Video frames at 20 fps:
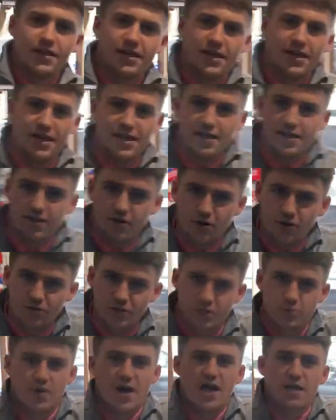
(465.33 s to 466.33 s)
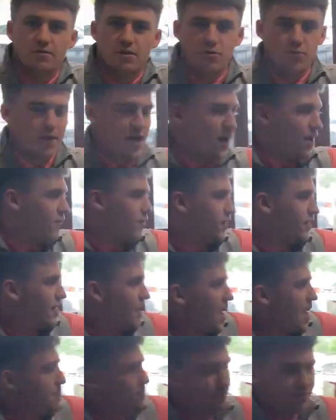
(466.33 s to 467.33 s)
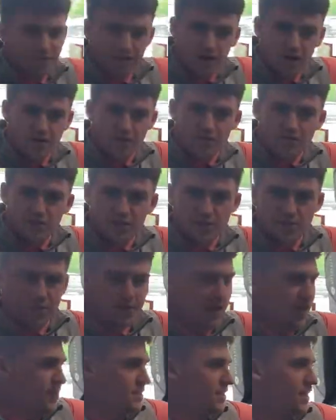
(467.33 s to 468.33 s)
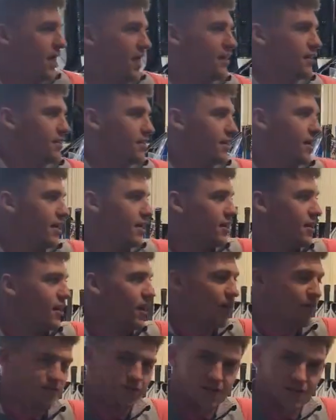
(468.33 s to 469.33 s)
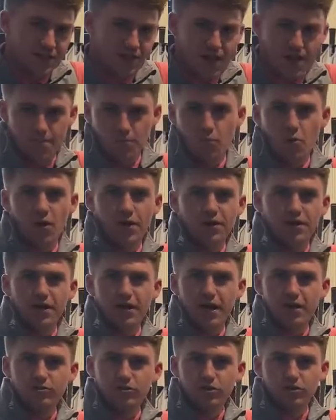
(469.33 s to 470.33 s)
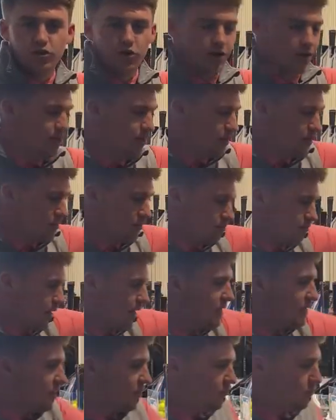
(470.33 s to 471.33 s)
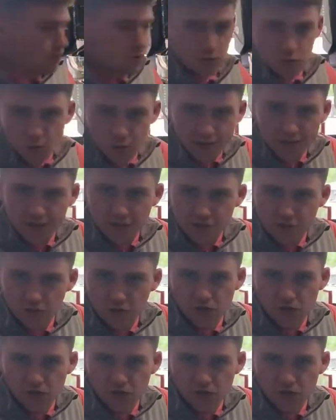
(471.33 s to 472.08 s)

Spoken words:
here on display at the moment, we have an M5 GPS and a lovely M1 electric trolley. Main difference between these two